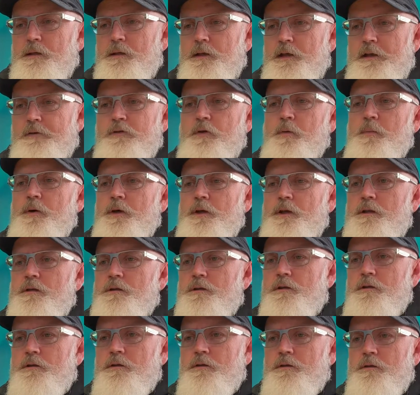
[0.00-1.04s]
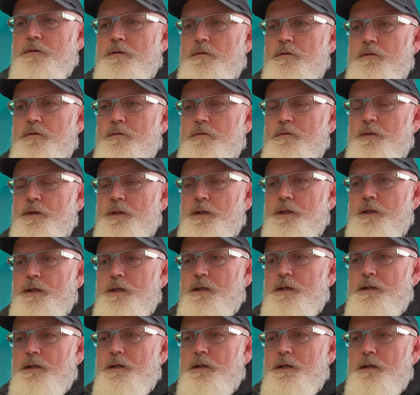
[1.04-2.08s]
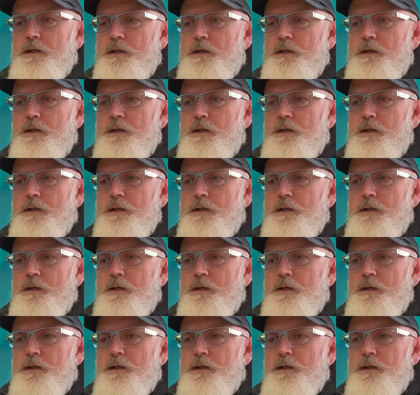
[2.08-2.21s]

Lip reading: everybody knew the